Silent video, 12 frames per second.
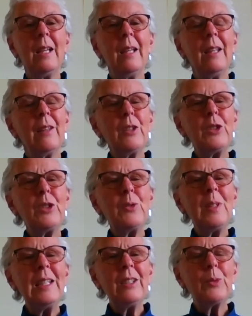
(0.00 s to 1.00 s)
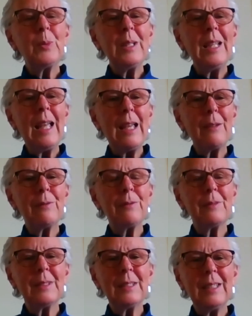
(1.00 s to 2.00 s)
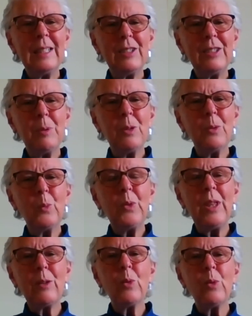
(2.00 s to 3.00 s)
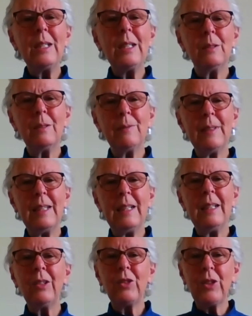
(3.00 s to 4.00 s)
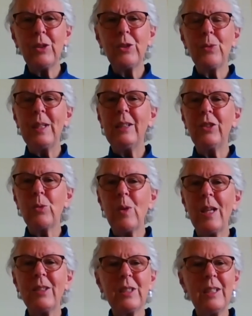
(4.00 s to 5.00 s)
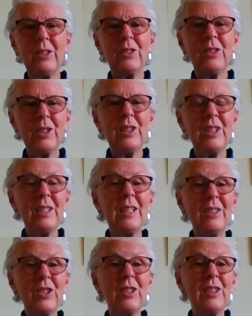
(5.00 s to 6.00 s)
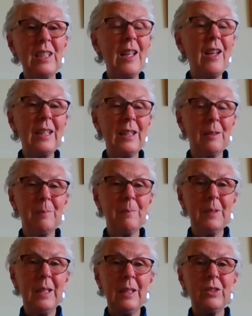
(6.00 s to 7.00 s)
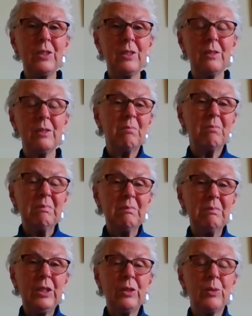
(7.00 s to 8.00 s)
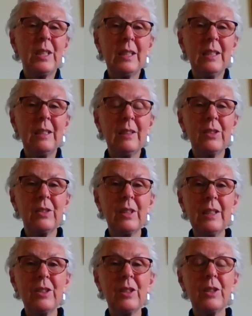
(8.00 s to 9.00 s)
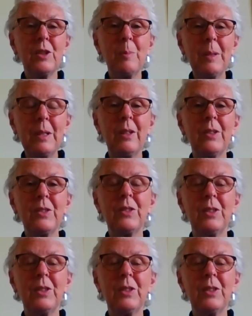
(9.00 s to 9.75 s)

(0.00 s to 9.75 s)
Those feelings we have, I think it's important, they're real feelings. Those feelings arise in us, and to deny them it's a ridiculous thing to do, because